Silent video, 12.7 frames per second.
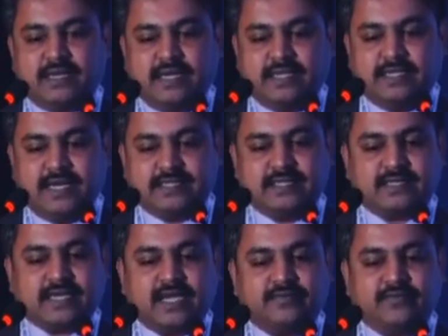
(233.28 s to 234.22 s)
And that's the
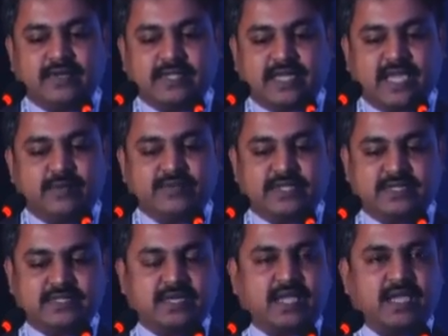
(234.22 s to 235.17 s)
time when the game
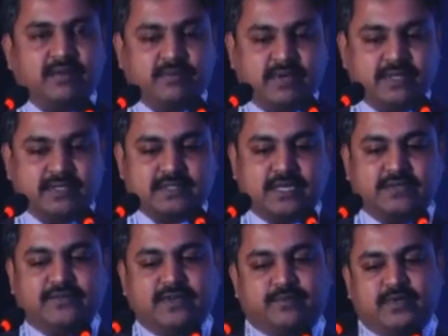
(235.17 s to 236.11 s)
changer came, the
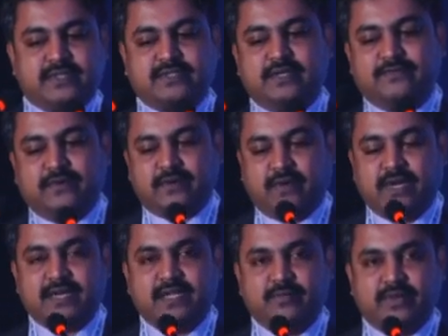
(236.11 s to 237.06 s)
Certified Personnel for
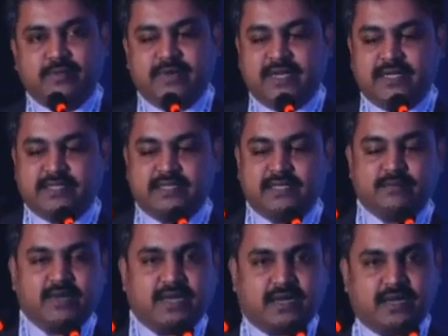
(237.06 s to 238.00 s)
Quality Implementation
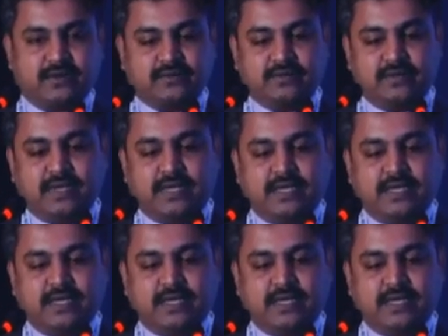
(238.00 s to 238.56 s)
by CAHO.